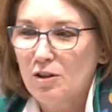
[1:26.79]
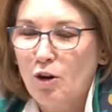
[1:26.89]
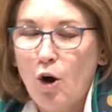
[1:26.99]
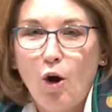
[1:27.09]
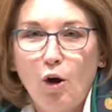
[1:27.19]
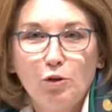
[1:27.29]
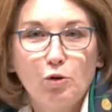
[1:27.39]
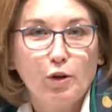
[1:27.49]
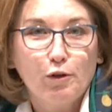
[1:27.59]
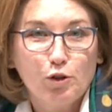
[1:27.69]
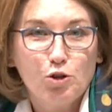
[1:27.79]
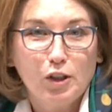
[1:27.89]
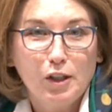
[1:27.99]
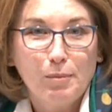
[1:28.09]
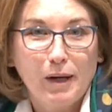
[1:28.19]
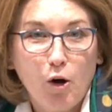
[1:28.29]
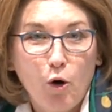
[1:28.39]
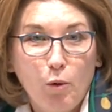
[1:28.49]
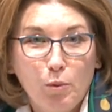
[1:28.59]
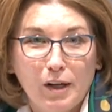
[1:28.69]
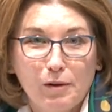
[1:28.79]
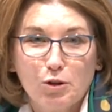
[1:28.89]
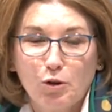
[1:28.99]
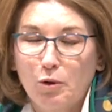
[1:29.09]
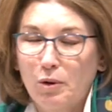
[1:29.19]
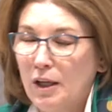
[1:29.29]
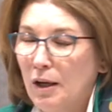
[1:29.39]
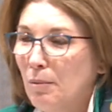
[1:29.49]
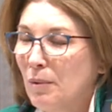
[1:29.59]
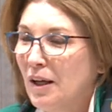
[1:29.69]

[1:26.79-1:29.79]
call Northern Virginia my home when I was growing up,